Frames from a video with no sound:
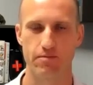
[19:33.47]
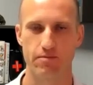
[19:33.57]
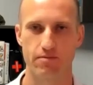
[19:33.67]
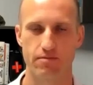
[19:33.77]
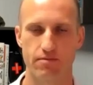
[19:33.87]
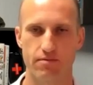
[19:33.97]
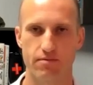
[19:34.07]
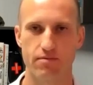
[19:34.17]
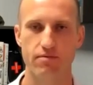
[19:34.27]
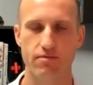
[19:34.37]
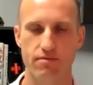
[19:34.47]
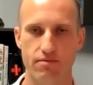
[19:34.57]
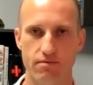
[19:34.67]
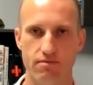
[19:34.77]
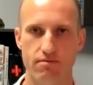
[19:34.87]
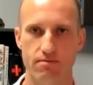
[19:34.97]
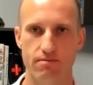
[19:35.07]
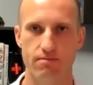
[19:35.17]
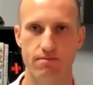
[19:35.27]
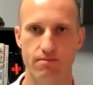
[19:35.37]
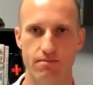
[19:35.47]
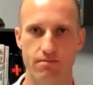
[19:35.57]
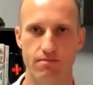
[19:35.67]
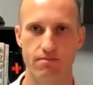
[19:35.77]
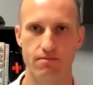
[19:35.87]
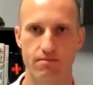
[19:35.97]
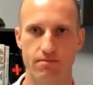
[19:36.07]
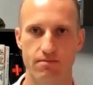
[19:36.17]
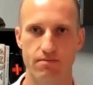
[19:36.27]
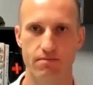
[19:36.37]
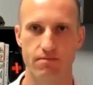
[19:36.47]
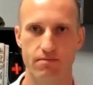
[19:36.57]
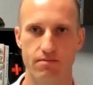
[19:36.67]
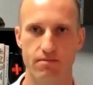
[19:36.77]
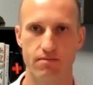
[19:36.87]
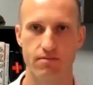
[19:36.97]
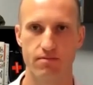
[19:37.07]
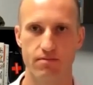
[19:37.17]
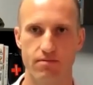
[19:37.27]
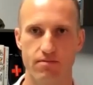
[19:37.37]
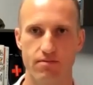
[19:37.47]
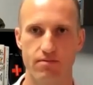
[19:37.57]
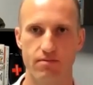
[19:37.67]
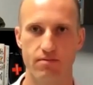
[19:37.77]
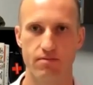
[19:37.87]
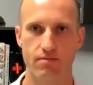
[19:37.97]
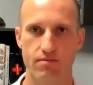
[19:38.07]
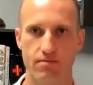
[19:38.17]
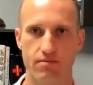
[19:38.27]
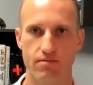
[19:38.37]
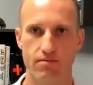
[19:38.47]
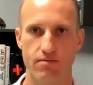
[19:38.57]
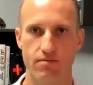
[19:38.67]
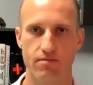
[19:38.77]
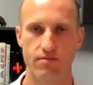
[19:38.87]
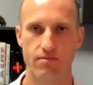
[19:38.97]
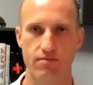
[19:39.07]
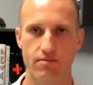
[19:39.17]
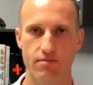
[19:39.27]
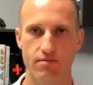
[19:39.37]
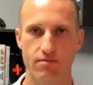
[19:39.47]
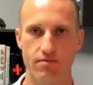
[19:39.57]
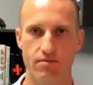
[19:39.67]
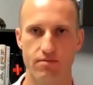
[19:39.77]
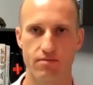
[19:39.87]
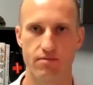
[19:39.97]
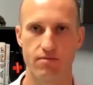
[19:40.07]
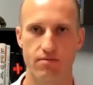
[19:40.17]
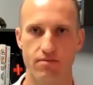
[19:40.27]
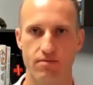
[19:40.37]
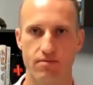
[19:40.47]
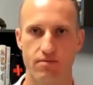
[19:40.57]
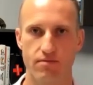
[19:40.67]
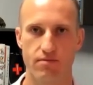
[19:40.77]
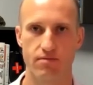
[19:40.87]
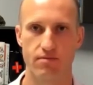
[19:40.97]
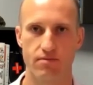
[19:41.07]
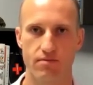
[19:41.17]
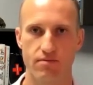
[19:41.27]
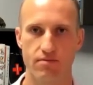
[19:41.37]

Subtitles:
This person isn't speaking.